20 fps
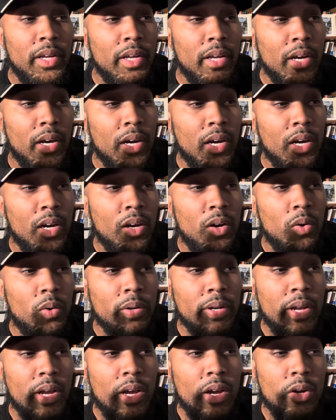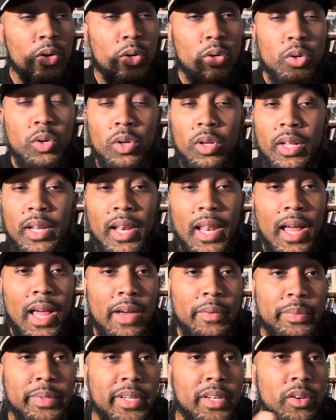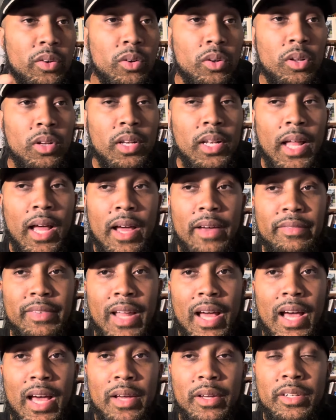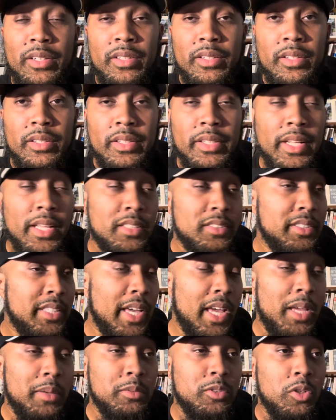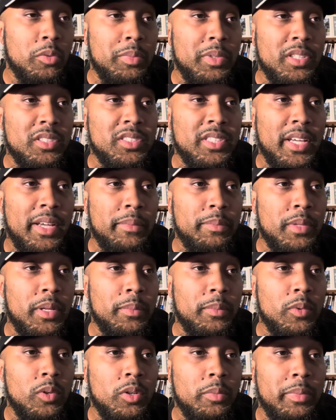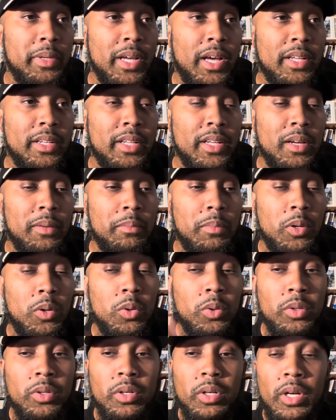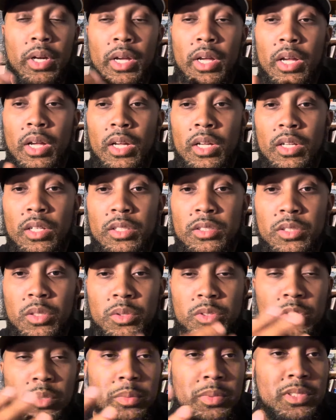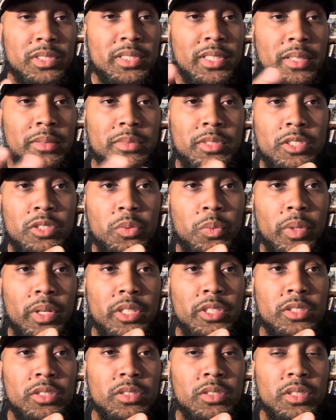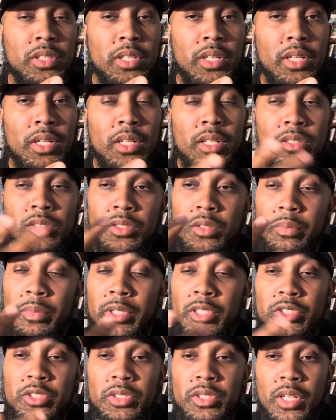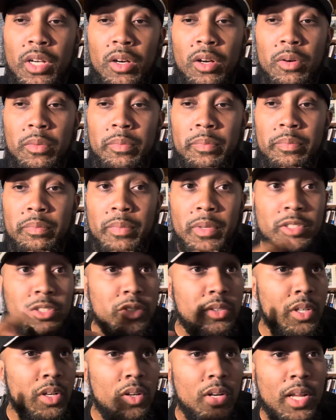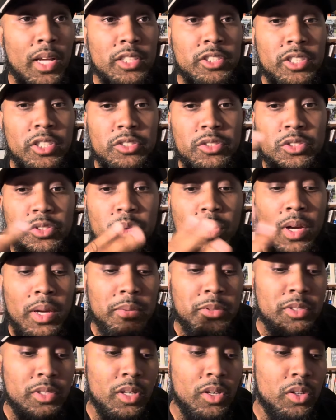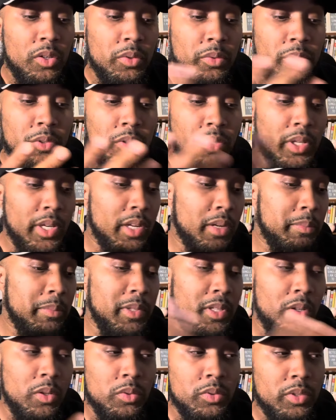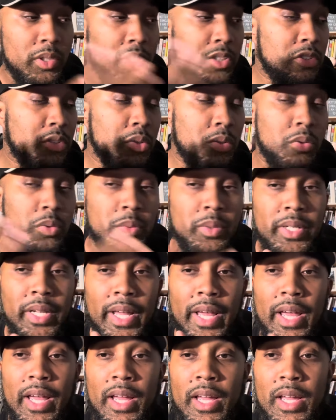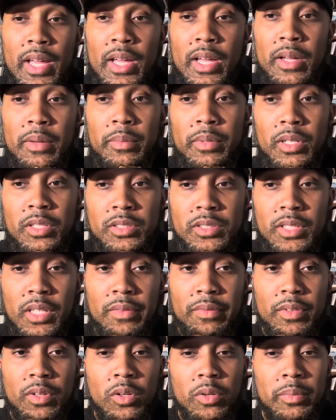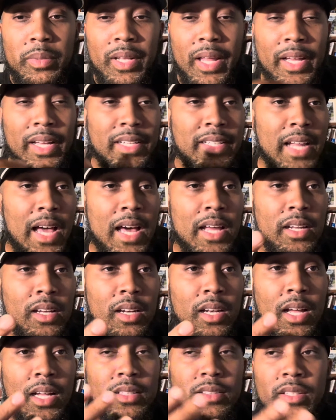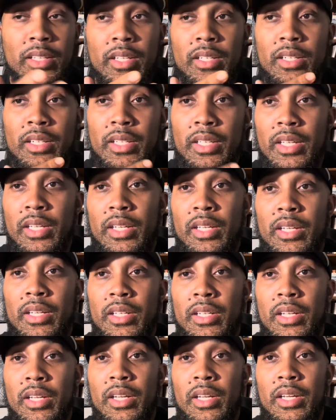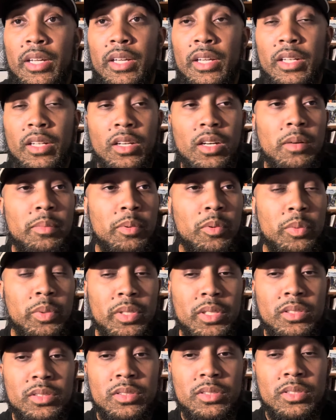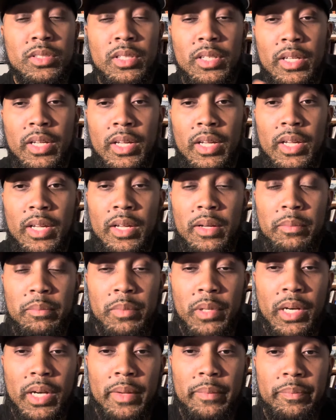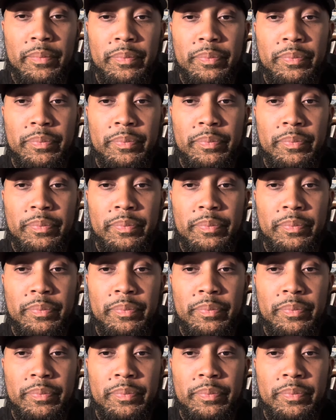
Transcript: uh, on our early live. We did an early live nine. Next game is going to be the same thing. We're going to be out there in Boulder. So it's going to be the same situation. So make sure y'all, make sure y'all like, share, subscribe so y'all you can kind of be on in tune with that. Because definitely going to be like a nine o'clock thing again in a couple weeks. But